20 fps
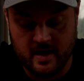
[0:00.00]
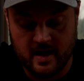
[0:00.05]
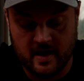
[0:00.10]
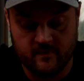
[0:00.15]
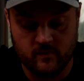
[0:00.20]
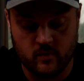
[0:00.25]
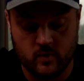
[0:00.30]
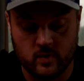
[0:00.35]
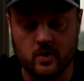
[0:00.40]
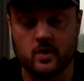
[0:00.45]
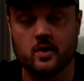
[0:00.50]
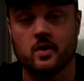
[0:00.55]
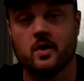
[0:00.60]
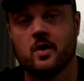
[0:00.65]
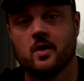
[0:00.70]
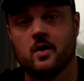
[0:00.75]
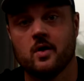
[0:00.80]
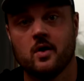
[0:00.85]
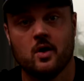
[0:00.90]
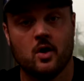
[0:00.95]
I've ordered
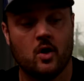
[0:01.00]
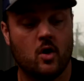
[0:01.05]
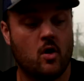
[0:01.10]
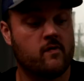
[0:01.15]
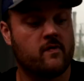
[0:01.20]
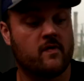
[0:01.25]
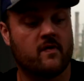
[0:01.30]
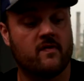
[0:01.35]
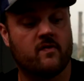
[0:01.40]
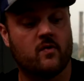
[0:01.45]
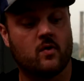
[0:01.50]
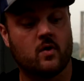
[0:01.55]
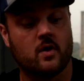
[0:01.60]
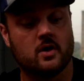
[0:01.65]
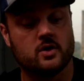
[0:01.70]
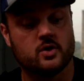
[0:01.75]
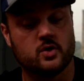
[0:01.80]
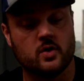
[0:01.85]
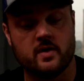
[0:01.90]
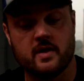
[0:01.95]
over
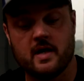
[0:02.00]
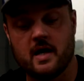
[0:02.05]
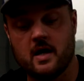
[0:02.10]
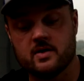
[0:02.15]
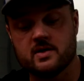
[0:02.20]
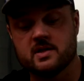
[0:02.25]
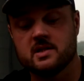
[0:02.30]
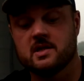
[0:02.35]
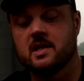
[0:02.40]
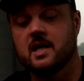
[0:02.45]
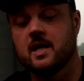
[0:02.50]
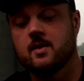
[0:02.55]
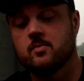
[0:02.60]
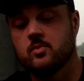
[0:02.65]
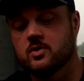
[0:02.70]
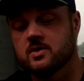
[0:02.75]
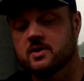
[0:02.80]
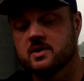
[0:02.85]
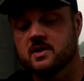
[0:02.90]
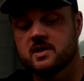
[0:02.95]
400,000
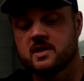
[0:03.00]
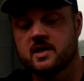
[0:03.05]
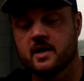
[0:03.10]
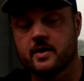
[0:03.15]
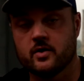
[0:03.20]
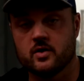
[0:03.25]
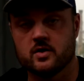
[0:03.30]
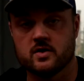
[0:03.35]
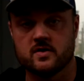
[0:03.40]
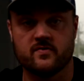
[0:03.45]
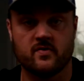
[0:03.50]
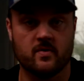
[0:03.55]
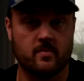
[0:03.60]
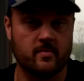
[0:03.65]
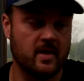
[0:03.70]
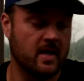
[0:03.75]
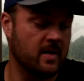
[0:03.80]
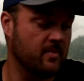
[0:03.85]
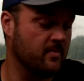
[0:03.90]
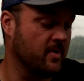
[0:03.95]
labels and stickers from
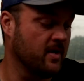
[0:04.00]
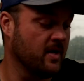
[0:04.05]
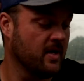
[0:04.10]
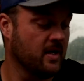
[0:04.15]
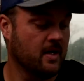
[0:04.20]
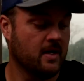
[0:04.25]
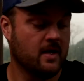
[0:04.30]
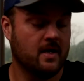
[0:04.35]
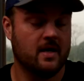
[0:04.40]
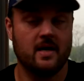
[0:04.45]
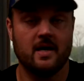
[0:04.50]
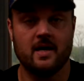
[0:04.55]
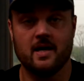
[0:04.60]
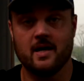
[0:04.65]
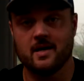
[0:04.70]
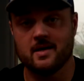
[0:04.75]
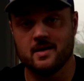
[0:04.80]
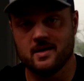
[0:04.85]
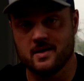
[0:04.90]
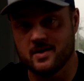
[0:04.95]
them,
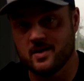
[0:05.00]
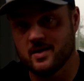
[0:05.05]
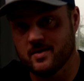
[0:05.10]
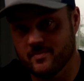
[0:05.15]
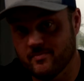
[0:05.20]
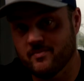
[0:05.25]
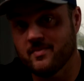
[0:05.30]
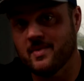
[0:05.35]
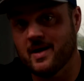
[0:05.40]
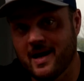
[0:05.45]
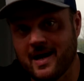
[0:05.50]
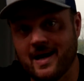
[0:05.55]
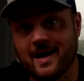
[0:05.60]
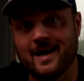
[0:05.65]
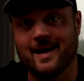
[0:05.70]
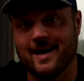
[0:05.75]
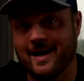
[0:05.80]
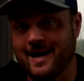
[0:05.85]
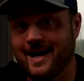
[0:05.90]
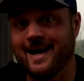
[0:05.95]
and
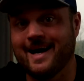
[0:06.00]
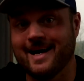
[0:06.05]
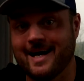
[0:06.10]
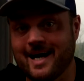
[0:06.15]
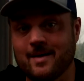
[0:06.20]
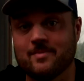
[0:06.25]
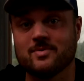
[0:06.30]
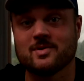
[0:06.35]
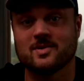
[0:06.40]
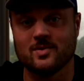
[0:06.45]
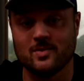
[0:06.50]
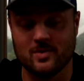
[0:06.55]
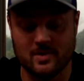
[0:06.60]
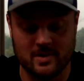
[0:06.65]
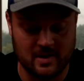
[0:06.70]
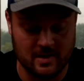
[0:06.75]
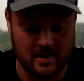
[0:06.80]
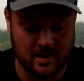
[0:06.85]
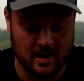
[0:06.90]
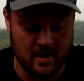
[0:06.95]
I
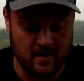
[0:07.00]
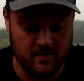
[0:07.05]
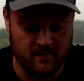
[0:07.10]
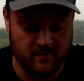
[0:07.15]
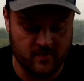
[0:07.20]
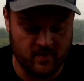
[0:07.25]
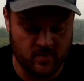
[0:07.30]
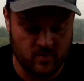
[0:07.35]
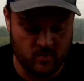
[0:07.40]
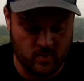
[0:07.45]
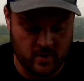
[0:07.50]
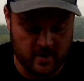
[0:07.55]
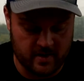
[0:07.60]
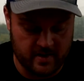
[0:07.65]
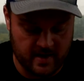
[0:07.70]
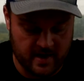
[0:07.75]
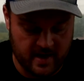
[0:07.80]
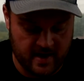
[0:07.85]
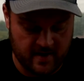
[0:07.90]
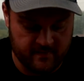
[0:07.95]
absolutely love what
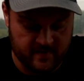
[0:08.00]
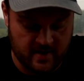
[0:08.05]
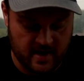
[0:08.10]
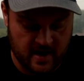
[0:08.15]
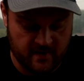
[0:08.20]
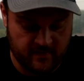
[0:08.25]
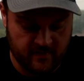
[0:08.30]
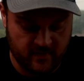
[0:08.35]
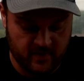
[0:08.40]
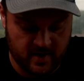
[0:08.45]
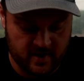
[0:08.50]
they have to offer.